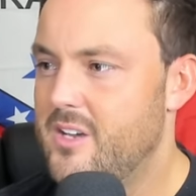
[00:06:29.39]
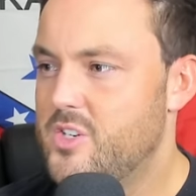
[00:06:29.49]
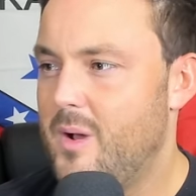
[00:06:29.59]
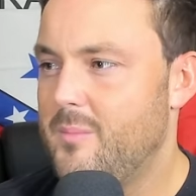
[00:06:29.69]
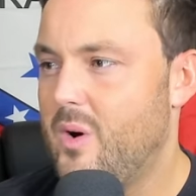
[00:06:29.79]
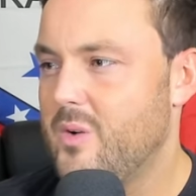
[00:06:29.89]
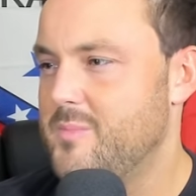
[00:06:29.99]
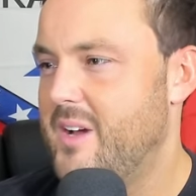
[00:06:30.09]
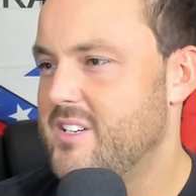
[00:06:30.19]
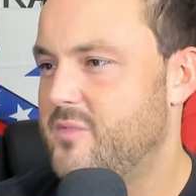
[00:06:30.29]
Tramon Mark was
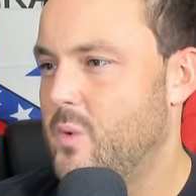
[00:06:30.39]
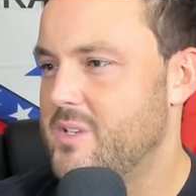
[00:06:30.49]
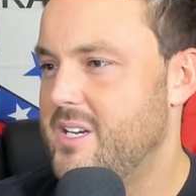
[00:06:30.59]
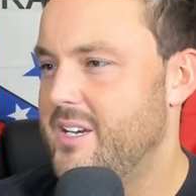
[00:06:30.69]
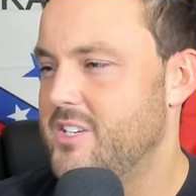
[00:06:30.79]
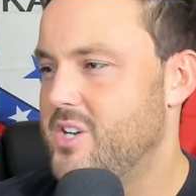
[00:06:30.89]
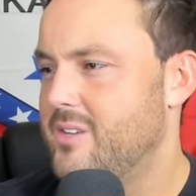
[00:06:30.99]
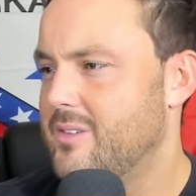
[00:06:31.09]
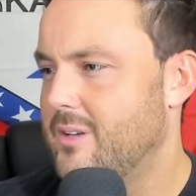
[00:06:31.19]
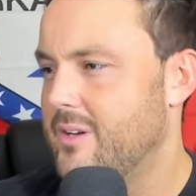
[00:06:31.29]
minus fourteen. And
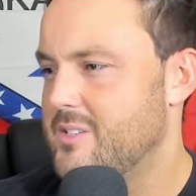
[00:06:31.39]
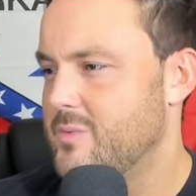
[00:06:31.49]
Chandler Lawson